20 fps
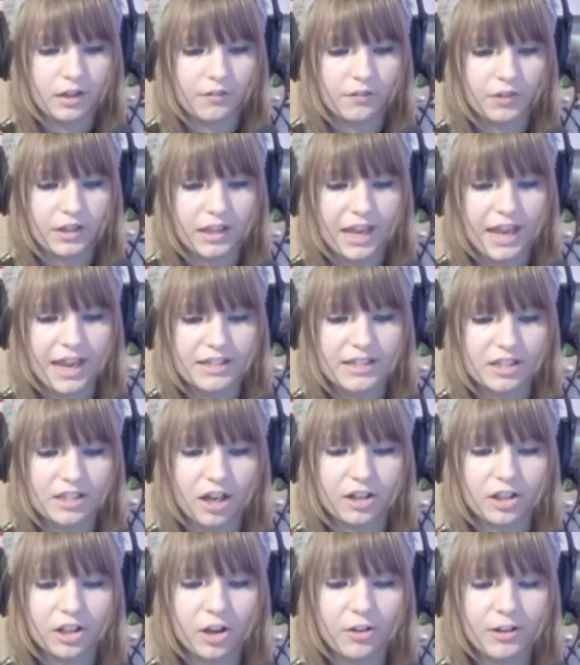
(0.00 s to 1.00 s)
The kids
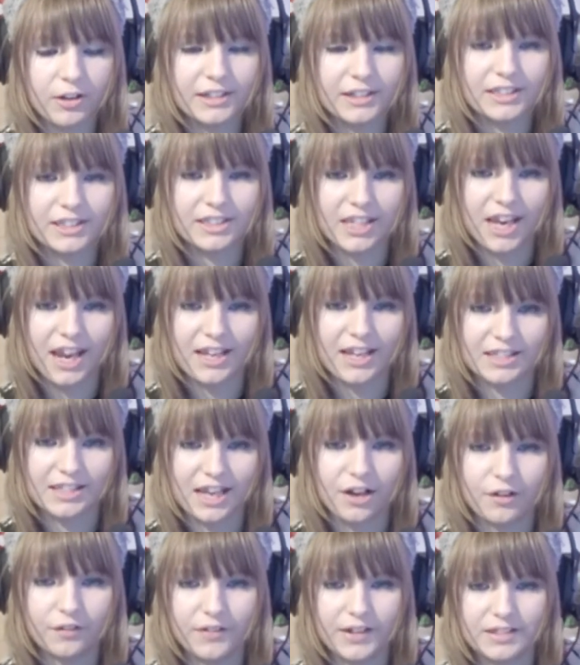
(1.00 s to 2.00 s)
are going to change
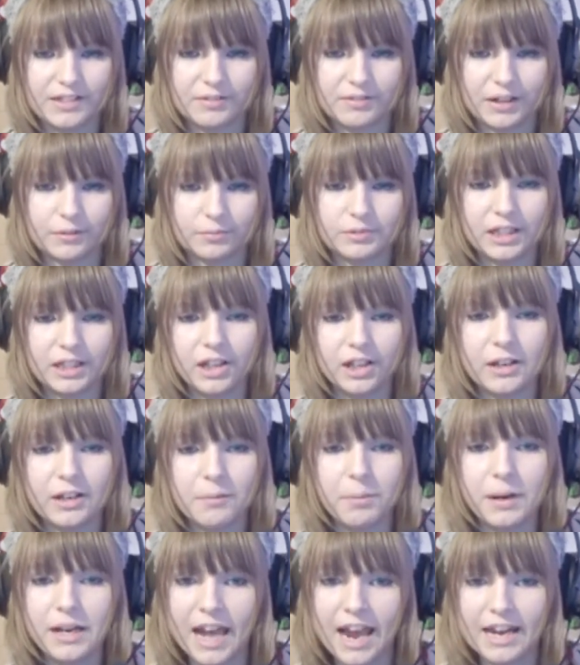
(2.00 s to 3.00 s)
outfits. Well, they're going to
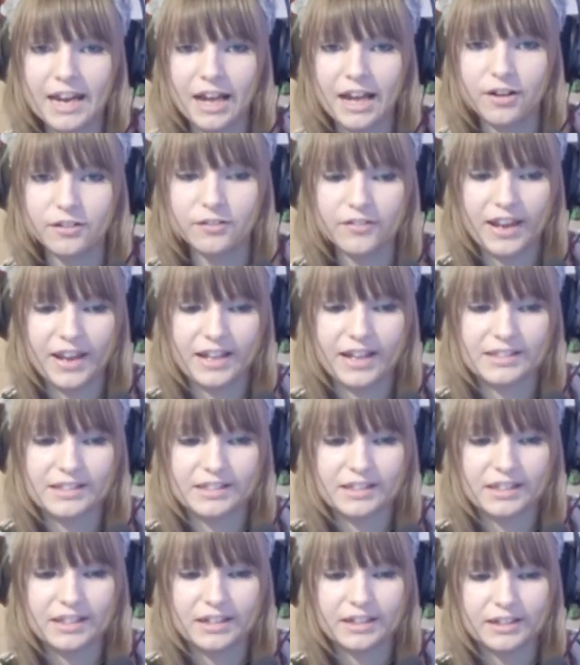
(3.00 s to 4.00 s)
plan
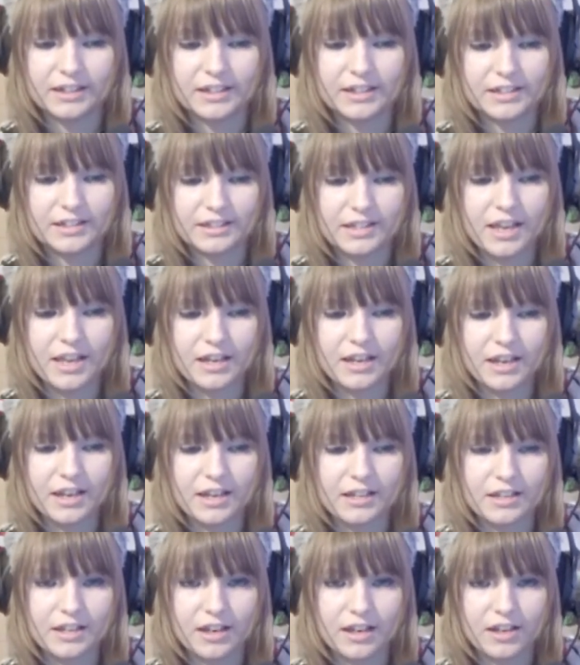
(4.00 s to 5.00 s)
outfits because they
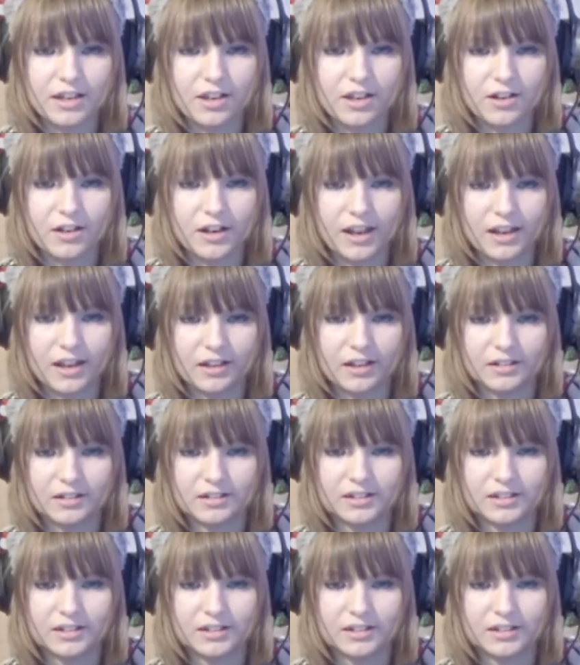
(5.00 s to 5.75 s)
need a new look.